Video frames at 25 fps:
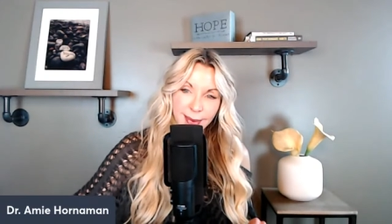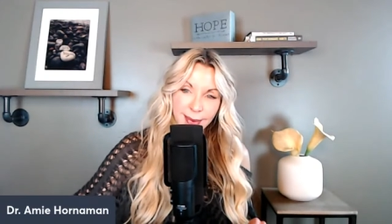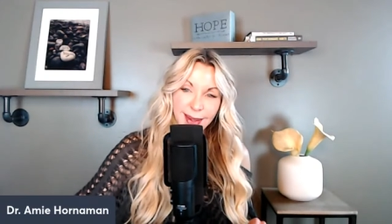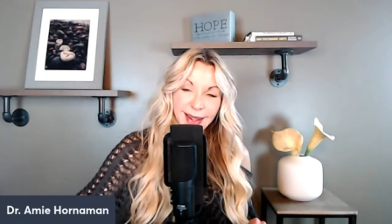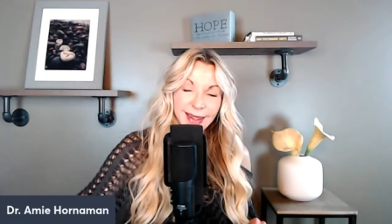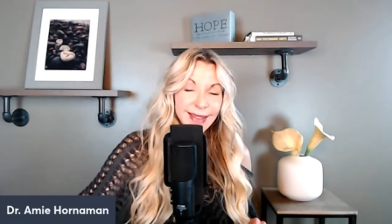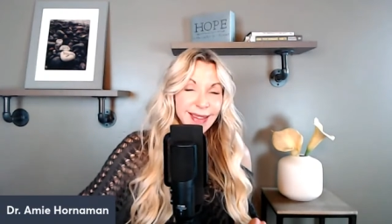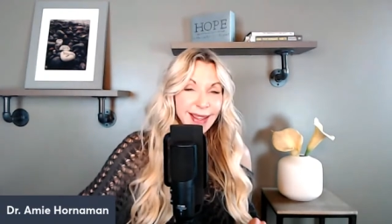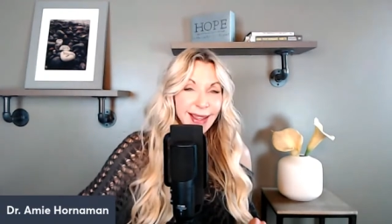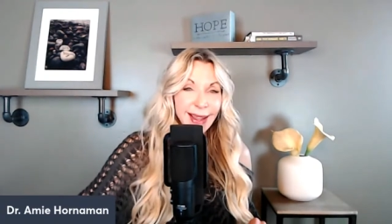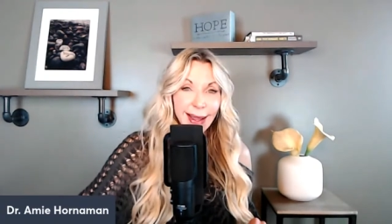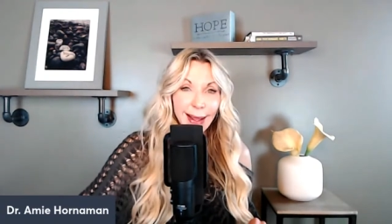
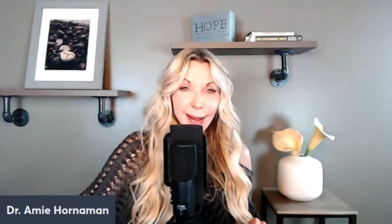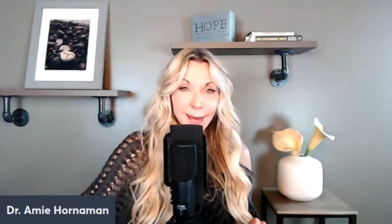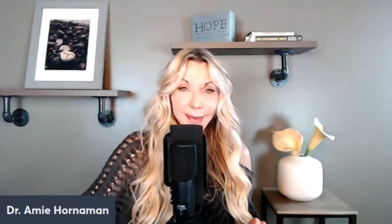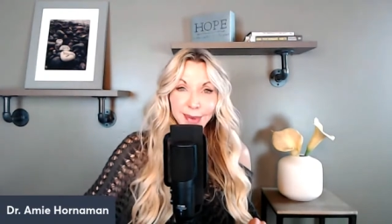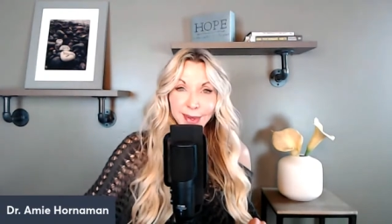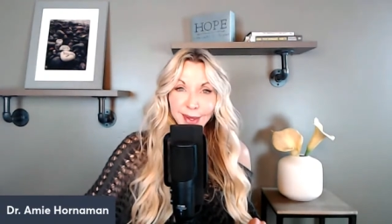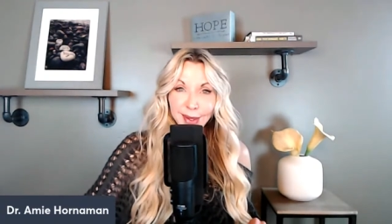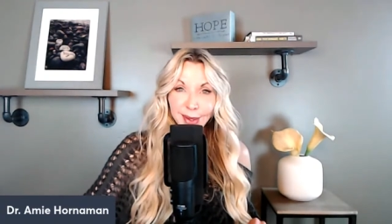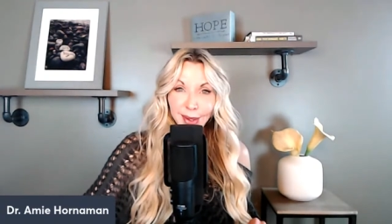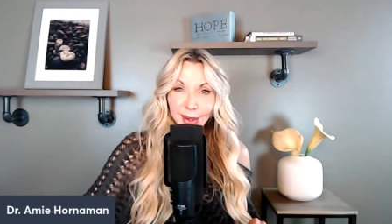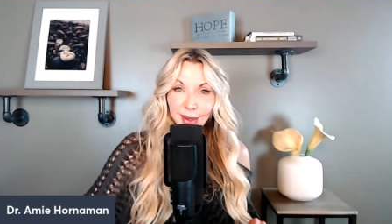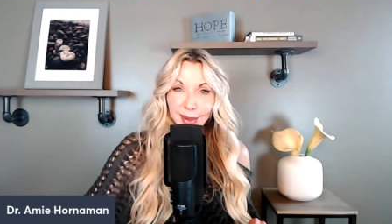because
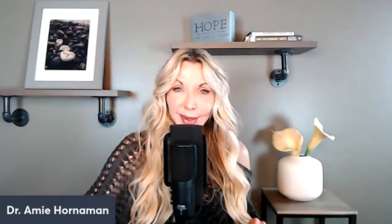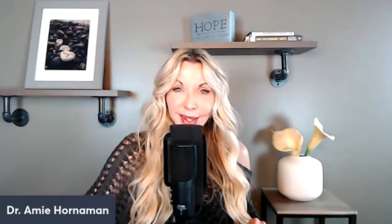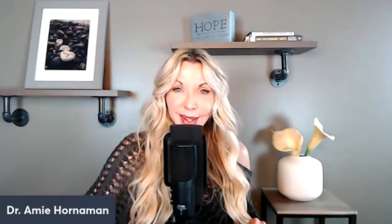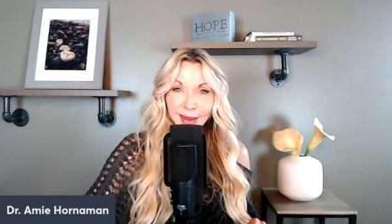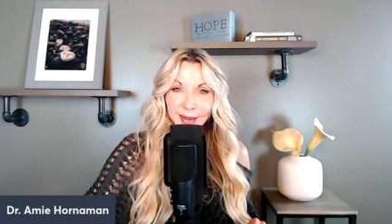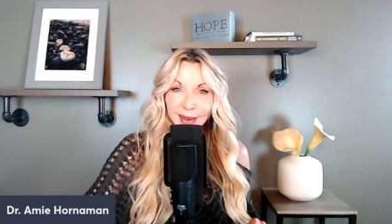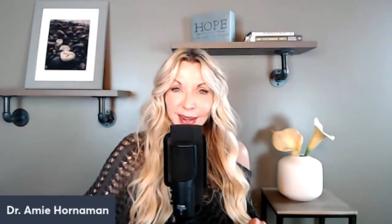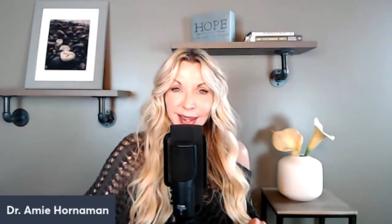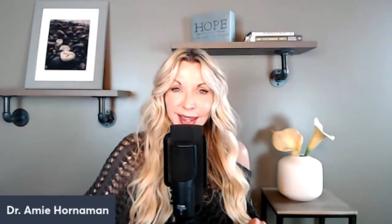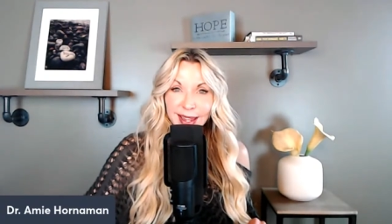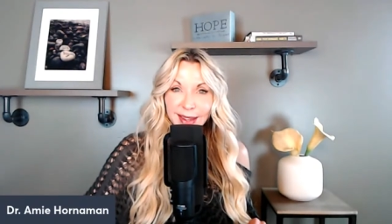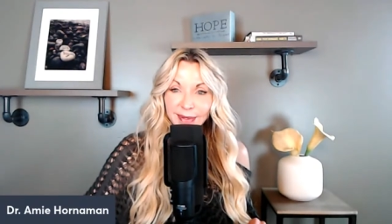
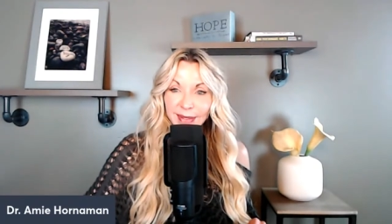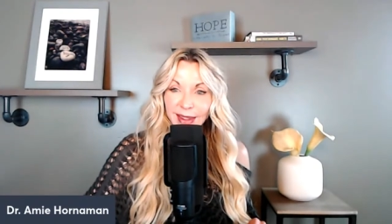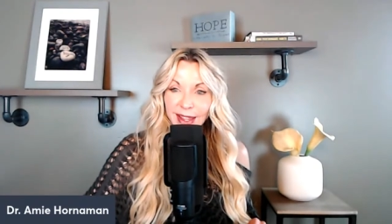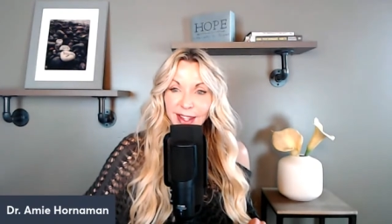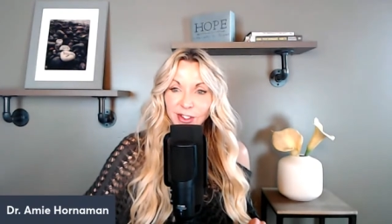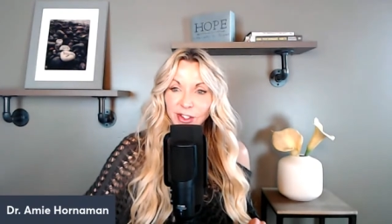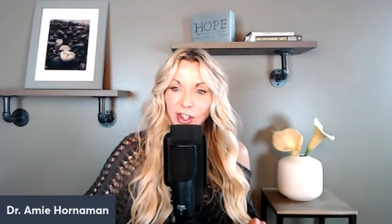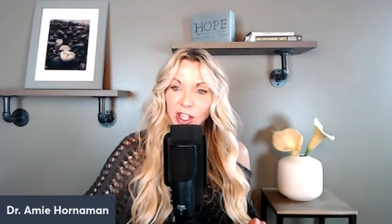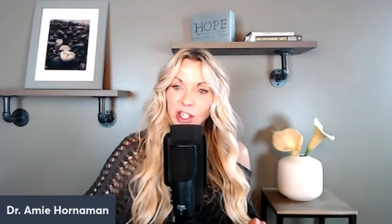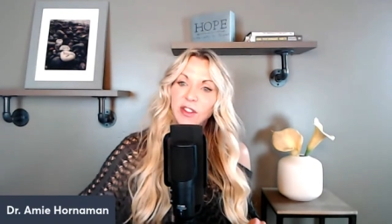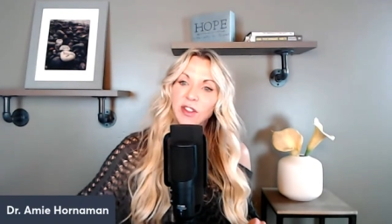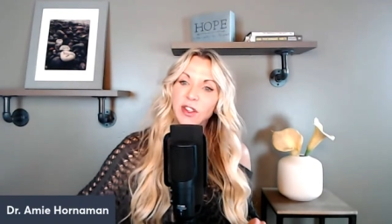absolutely we can
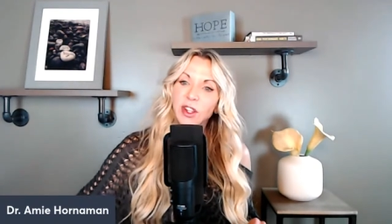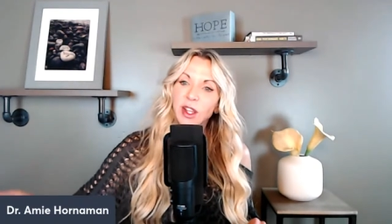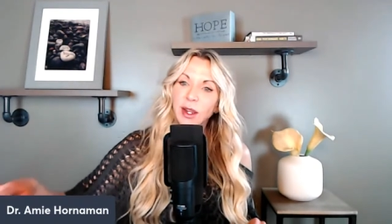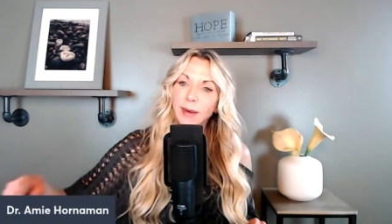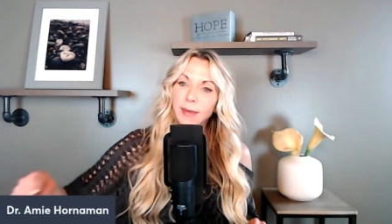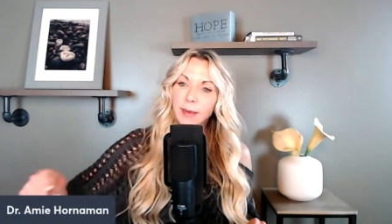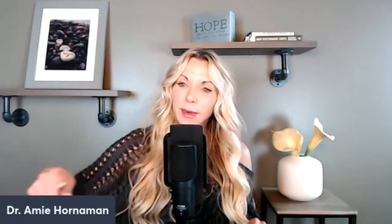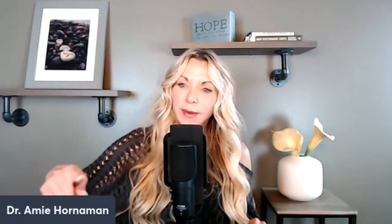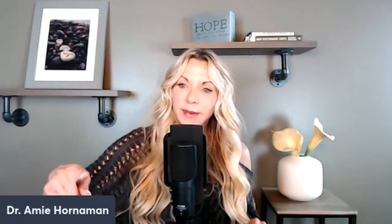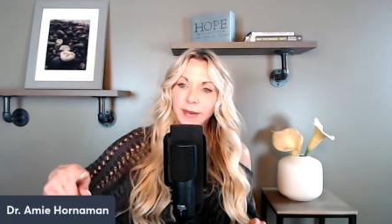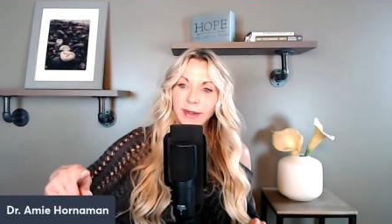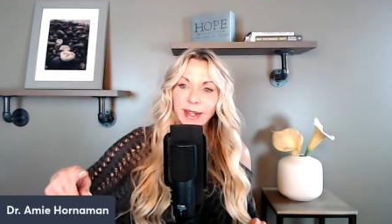make changes look
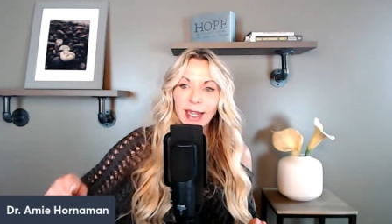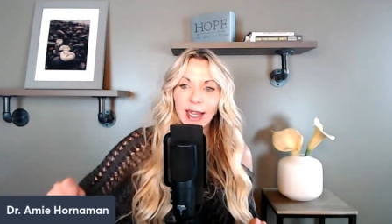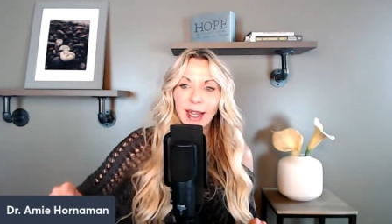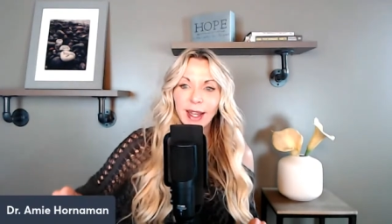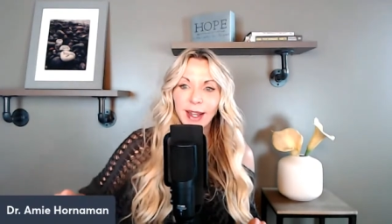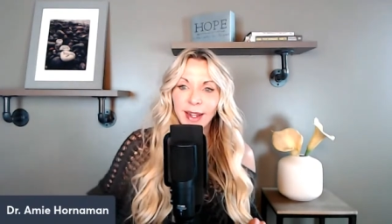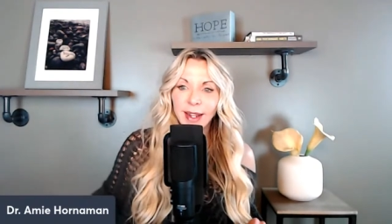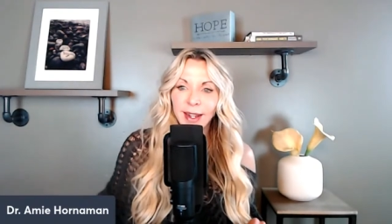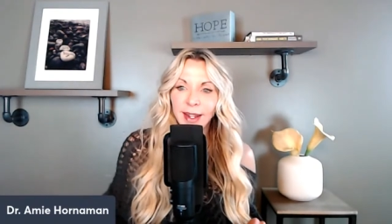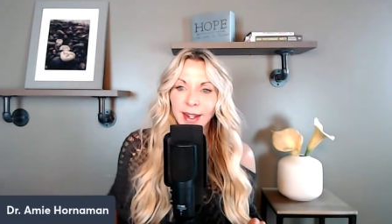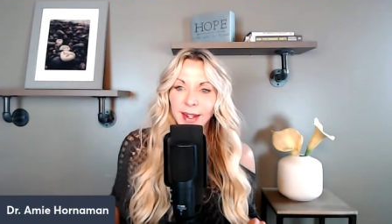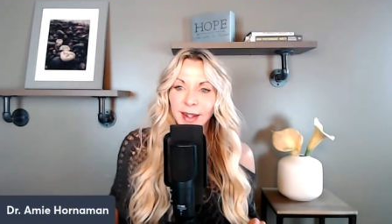at maria